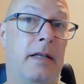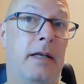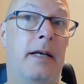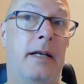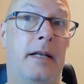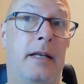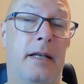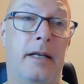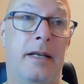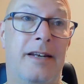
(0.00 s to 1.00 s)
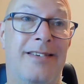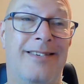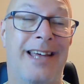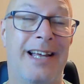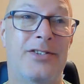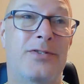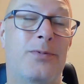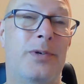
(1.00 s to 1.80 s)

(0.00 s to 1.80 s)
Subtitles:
and that's